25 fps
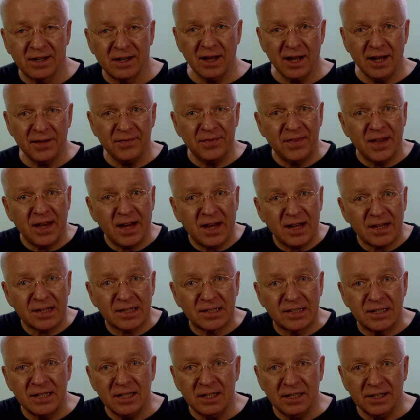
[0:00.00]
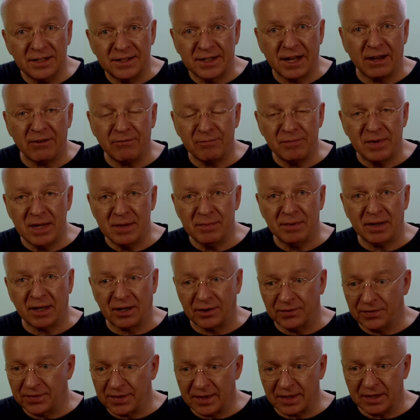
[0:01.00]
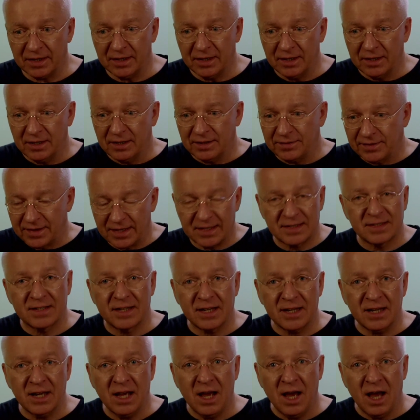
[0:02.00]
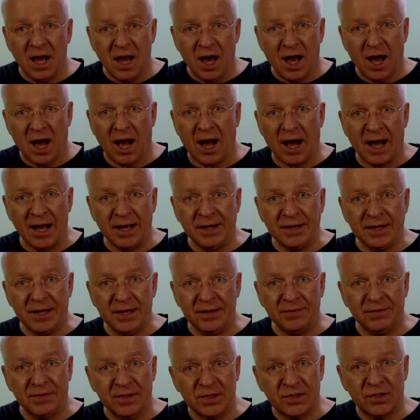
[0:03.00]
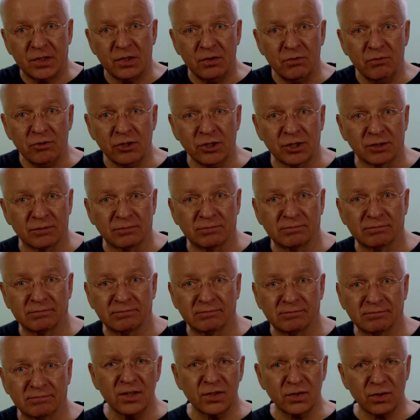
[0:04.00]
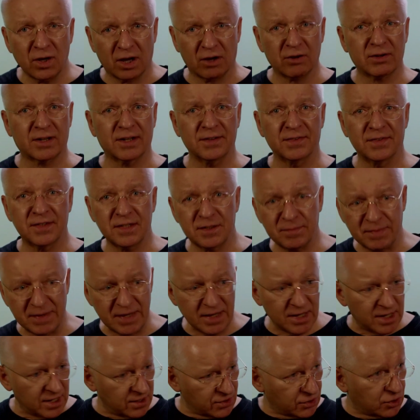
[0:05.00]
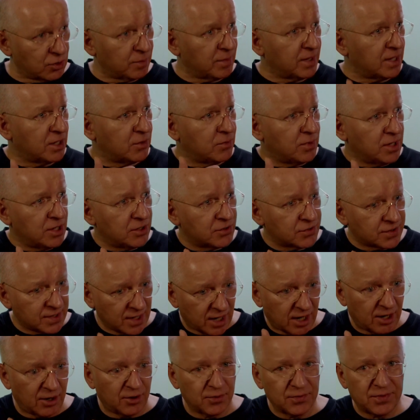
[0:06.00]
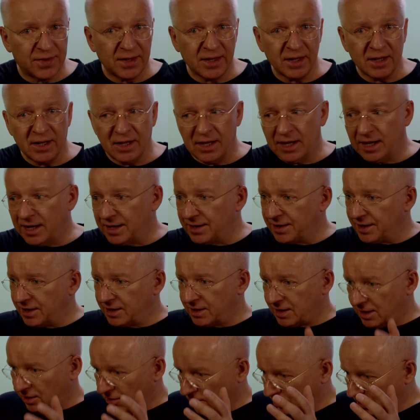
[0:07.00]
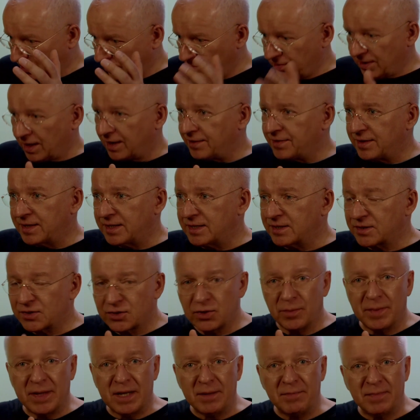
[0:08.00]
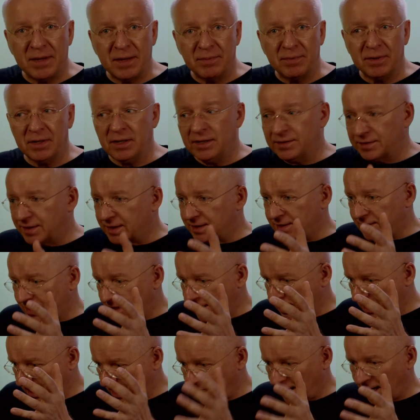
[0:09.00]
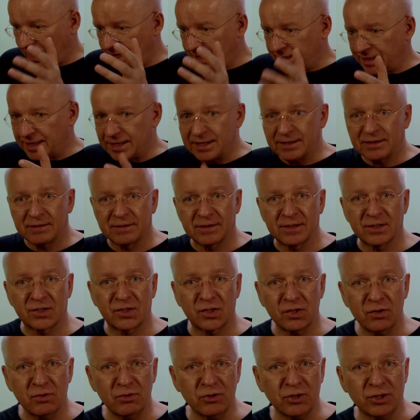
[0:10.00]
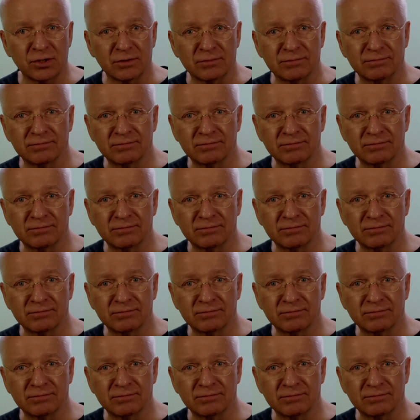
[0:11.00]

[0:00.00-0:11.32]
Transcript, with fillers: And there are still enough people out there that say, I need the solution. So how can this be? So many videos are out there. And on the other hand, so many people that say, I need the solution.